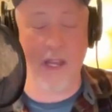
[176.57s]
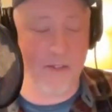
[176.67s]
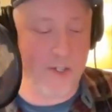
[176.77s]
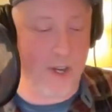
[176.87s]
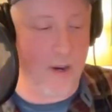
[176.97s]
the
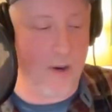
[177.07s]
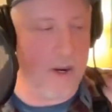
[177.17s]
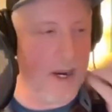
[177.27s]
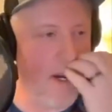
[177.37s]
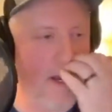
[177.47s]
show.
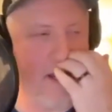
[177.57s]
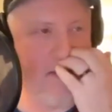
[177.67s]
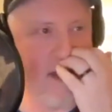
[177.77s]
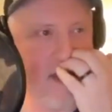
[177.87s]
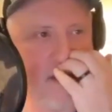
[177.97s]
I
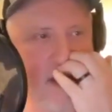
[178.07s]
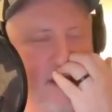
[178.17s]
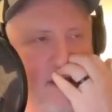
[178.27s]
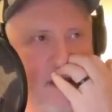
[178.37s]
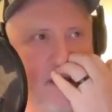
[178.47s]
think it's like
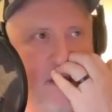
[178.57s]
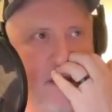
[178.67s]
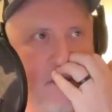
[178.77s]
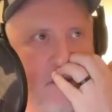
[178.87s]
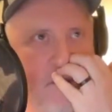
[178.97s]

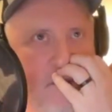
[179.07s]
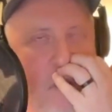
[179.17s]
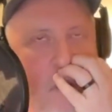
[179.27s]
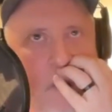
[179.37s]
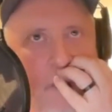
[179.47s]
season
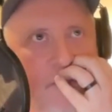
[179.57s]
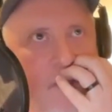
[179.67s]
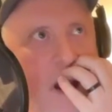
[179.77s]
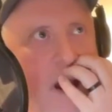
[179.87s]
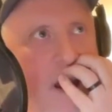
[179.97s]
4 or
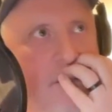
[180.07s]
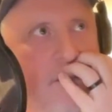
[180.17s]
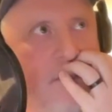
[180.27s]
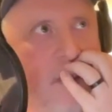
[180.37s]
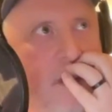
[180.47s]

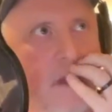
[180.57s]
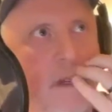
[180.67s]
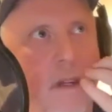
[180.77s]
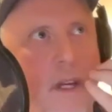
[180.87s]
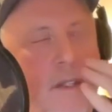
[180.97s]
5.
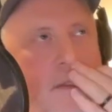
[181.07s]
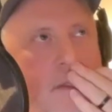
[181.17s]
It's